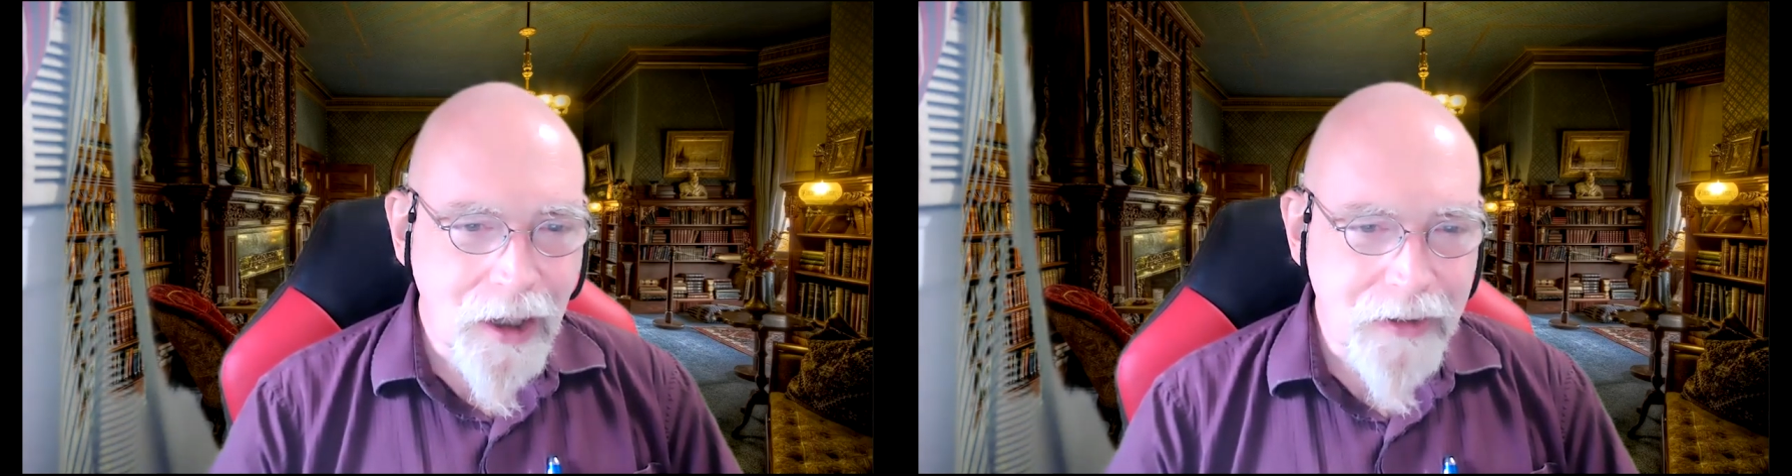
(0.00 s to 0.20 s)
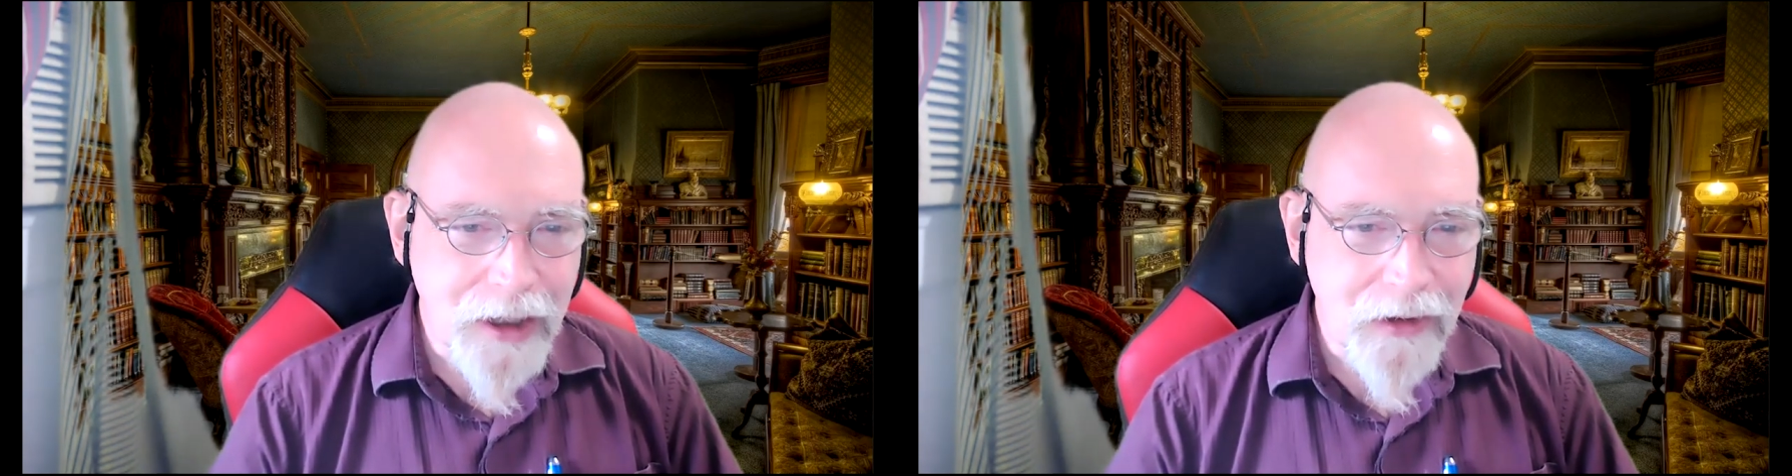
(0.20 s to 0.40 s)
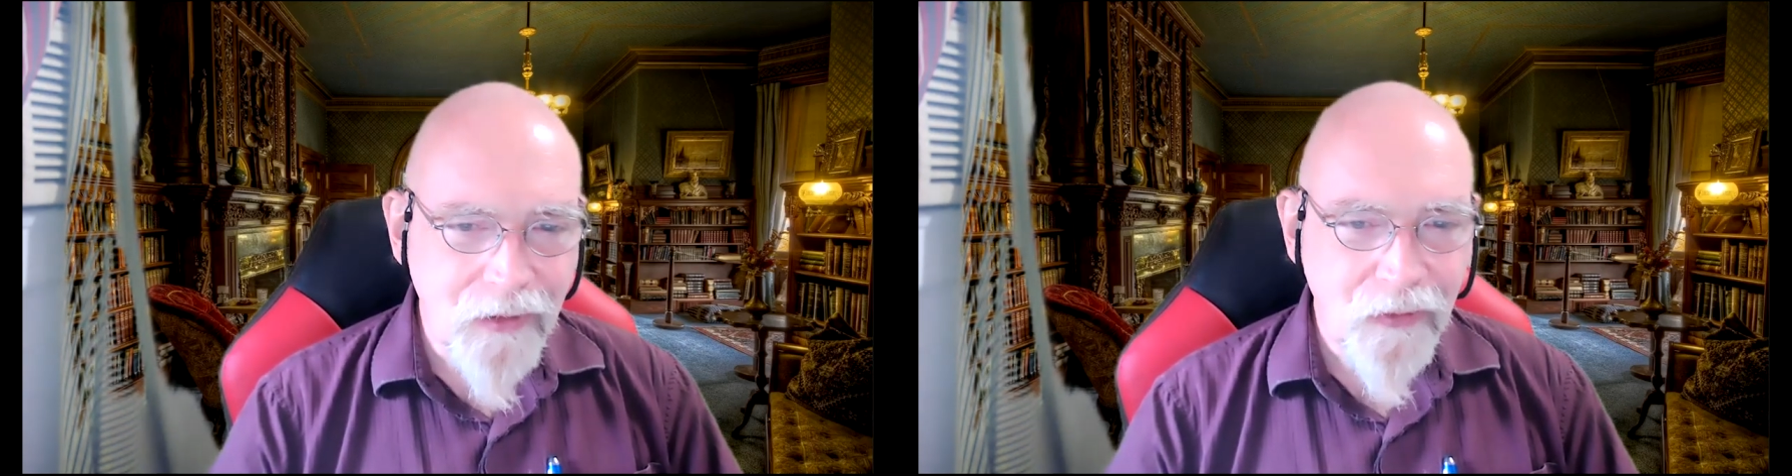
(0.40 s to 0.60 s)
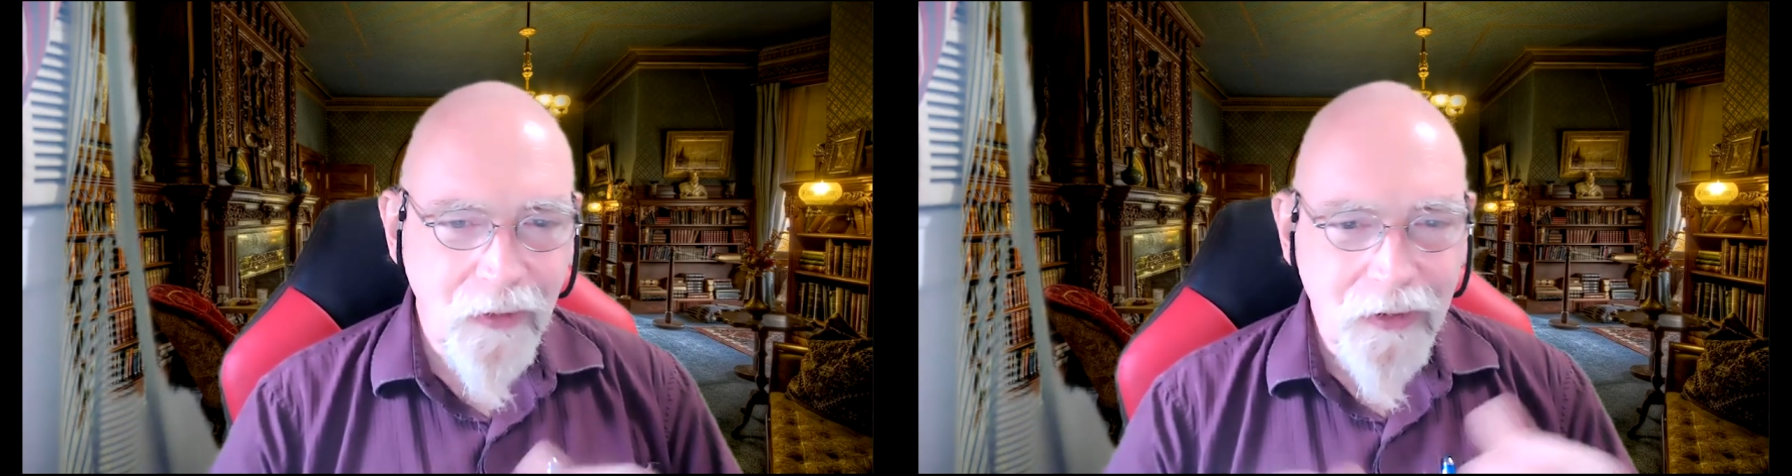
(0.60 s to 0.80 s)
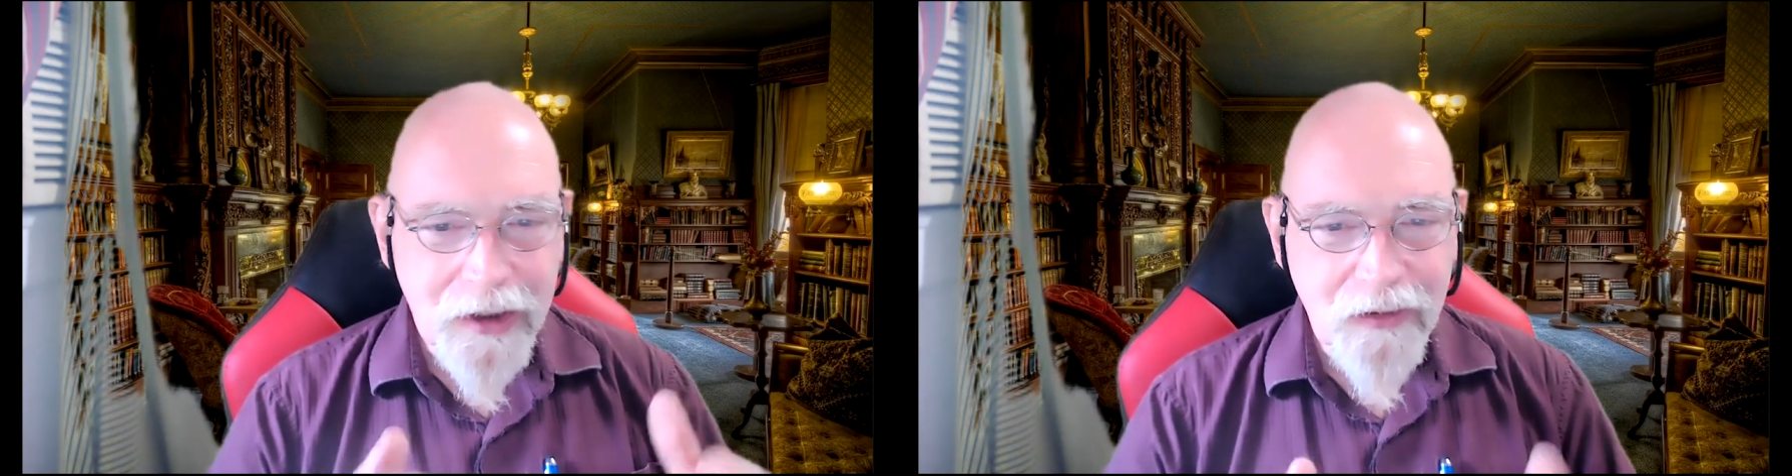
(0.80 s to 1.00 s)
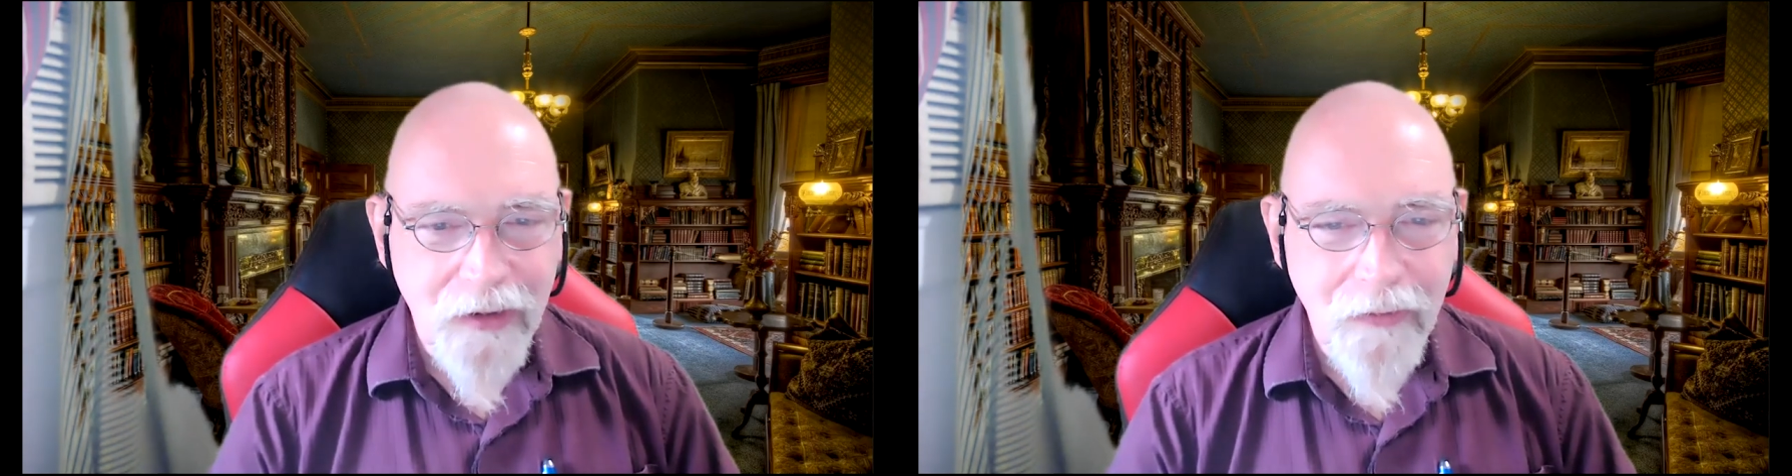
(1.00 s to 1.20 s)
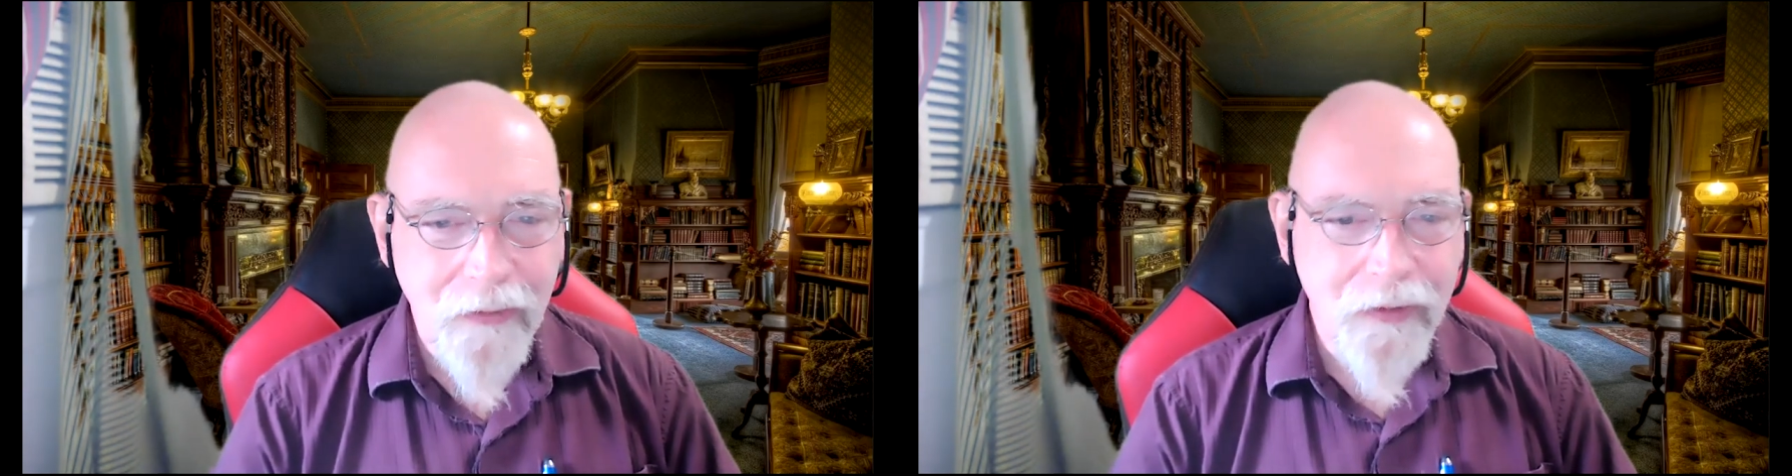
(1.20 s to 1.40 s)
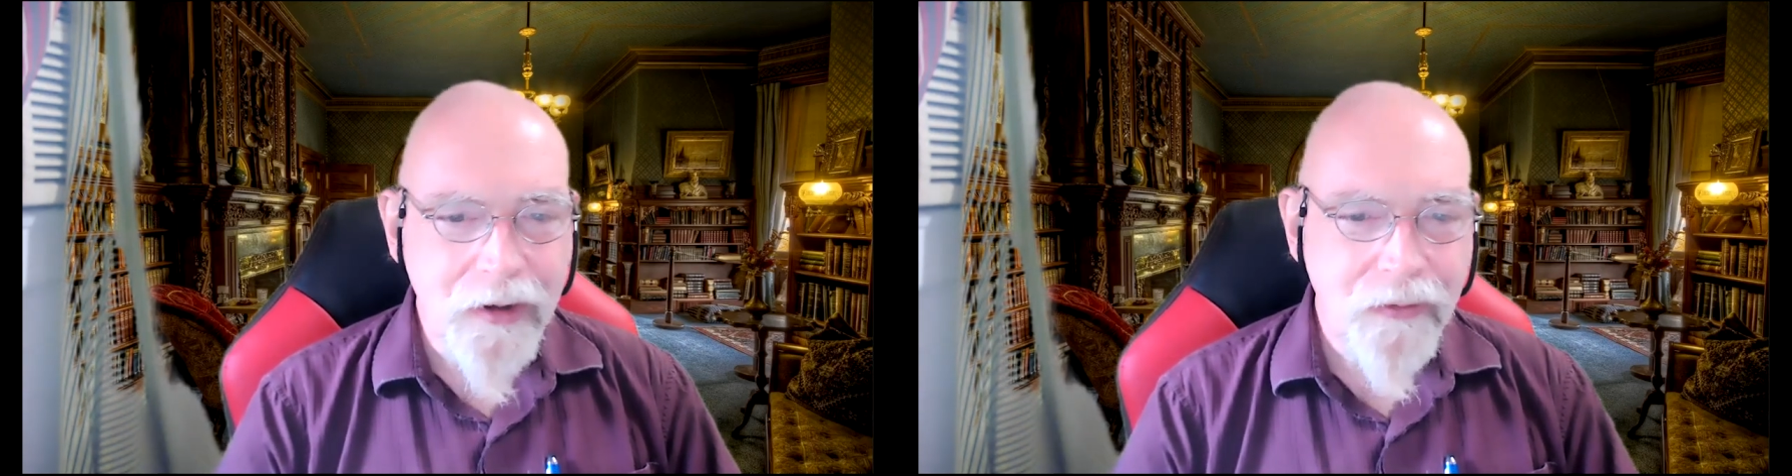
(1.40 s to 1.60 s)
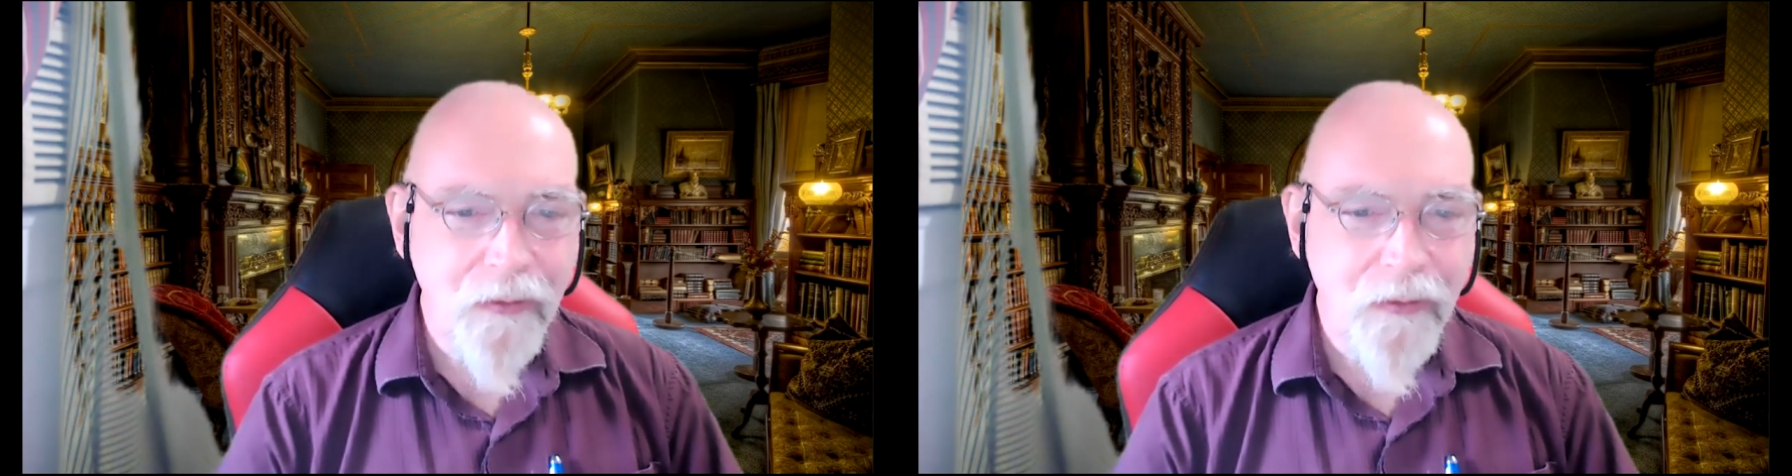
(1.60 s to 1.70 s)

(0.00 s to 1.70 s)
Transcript: I think it is fairly self-evident,